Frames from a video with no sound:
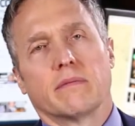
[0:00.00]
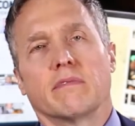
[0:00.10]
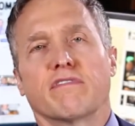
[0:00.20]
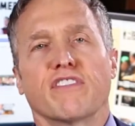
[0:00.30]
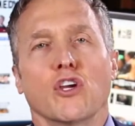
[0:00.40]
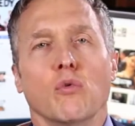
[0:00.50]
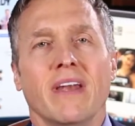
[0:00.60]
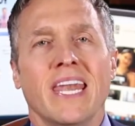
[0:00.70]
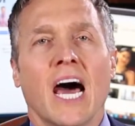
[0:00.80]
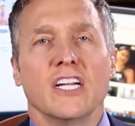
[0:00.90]
for you
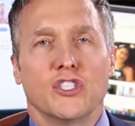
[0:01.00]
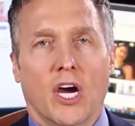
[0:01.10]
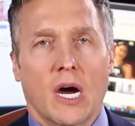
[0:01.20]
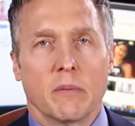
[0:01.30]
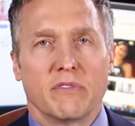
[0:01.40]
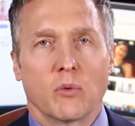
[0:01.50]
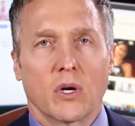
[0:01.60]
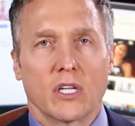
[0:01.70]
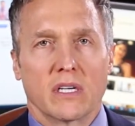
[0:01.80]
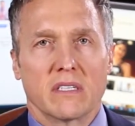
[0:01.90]
nut jobs who
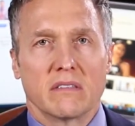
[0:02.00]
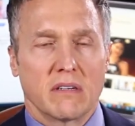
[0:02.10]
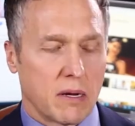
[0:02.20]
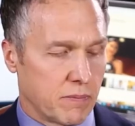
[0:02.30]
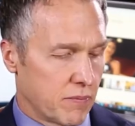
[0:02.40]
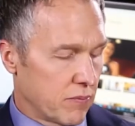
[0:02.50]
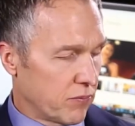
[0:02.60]
want to look this up.